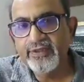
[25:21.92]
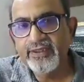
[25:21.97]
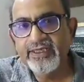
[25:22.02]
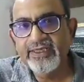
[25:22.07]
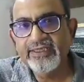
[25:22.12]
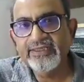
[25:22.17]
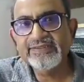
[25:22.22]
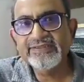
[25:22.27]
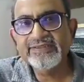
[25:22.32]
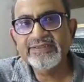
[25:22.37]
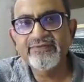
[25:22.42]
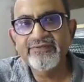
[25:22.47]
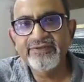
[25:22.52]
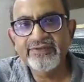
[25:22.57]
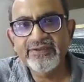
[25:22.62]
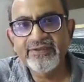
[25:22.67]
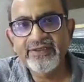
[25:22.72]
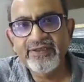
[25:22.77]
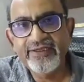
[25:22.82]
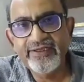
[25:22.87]
And
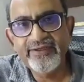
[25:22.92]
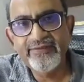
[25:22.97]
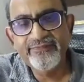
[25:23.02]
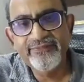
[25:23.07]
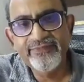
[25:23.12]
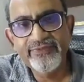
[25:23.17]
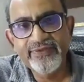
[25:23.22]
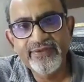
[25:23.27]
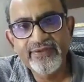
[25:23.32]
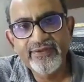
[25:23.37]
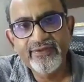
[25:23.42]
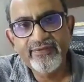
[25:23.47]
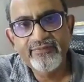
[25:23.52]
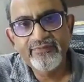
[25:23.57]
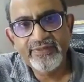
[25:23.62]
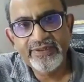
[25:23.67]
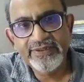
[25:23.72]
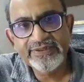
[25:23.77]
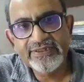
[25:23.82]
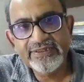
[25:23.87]
seventh day,
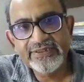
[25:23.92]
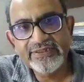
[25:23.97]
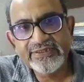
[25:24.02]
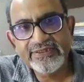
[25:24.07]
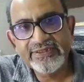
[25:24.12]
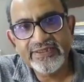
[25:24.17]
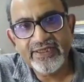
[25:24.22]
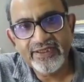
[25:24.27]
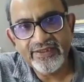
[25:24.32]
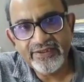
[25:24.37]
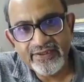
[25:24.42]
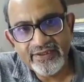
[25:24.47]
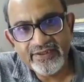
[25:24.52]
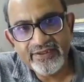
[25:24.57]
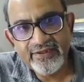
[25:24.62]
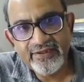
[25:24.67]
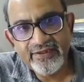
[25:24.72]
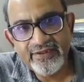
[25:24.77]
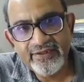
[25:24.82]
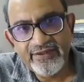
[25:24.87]
patient started
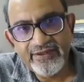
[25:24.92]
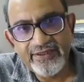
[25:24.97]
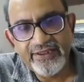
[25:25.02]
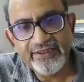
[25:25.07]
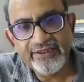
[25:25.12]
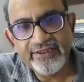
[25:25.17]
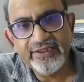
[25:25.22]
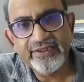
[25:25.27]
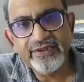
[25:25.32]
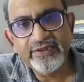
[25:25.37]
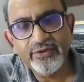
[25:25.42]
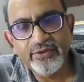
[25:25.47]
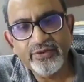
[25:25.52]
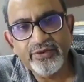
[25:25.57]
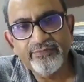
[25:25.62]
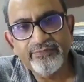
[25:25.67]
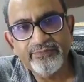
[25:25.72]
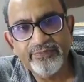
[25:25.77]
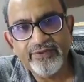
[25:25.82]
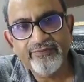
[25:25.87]
leaking
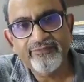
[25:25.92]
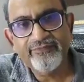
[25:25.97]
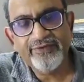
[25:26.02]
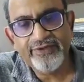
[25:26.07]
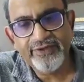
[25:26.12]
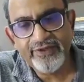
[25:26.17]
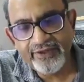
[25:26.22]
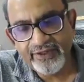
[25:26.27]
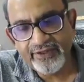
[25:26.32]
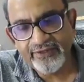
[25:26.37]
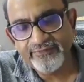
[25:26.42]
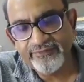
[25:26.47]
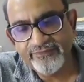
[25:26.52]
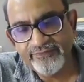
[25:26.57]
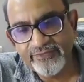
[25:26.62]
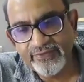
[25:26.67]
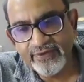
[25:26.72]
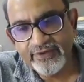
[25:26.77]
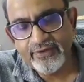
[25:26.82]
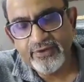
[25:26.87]
urine per vagina.
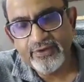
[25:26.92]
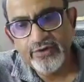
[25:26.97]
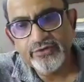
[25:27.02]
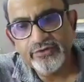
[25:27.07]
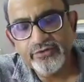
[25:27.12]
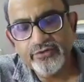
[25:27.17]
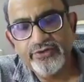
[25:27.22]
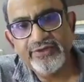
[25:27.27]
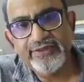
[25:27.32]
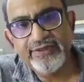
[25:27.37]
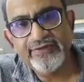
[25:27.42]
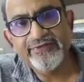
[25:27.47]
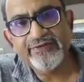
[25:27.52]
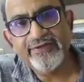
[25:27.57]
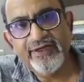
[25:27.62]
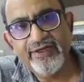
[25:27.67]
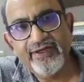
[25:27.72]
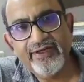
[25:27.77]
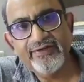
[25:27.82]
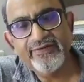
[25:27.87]
So in this
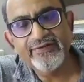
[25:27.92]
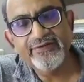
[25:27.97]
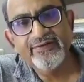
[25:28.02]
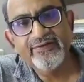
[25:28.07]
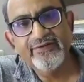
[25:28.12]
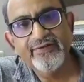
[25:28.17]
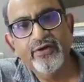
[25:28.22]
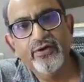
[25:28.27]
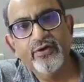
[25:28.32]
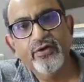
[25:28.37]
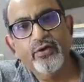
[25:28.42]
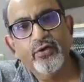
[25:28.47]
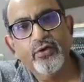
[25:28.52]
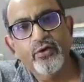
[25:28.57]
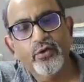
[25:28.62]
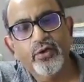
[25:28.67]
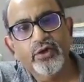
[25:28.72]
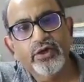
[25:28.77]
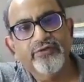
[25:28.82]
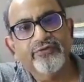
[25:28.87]
case,
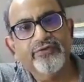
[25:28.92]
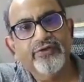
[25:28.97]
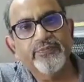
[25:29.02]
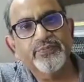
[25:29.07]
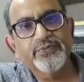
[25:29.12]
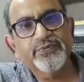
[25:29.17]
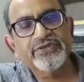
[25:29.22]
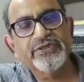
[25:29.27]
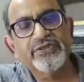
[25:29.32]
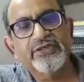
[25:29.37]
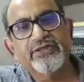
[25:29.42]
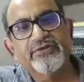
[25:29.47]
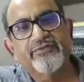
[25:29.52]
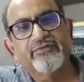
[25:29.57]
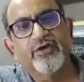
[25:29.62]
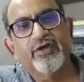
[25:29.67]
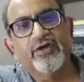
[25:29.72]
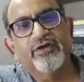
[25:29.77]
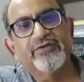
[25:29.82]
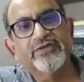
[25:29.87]
whole of the posterior
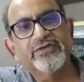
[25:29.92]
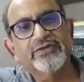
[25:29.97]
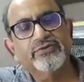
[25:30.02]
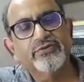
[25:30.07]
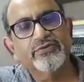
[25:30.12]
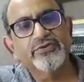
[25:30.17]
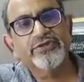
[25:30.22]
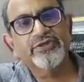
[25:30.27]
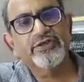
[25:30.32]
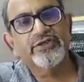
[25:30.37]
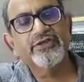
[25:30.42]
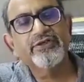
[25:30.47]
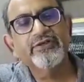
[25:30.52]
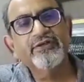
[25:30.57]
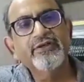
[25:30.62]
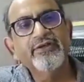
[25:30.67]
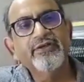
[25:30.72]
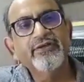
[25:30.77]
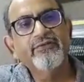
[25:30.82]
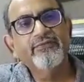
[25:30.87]
wall was sutured
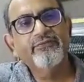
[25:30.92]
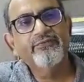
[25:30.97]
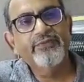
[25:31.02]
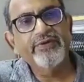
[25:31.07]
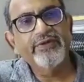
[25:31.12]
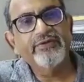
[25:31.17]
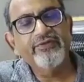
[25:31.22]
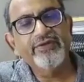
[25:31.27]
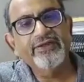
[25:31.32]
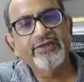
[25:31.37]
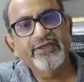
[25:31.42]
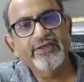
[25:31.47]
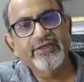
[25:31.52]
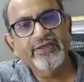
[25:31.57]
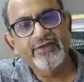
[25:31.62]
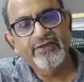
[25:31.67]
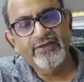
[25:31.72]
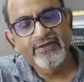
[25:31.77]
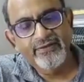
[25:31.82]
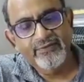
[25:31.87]
between
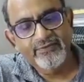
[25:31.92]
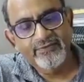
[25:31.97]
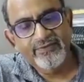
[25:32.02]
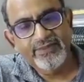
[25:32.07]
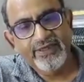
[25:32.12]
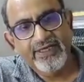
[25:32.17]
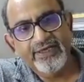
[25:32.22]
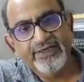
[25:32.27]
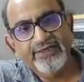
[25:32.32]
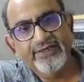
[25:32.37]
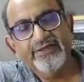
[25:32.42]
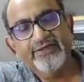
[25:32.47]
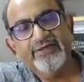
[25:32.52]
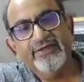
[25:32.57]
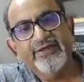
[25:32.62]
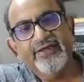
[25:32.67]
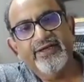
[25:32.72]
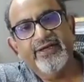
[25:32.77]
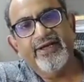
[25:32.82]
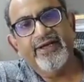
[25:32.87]
the bladder
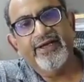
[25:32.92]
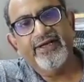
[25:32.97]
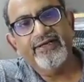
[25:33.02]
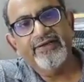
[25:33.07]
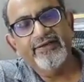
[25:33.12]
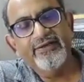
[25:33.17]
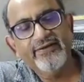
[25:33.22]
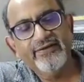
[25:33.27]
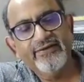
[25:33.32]
and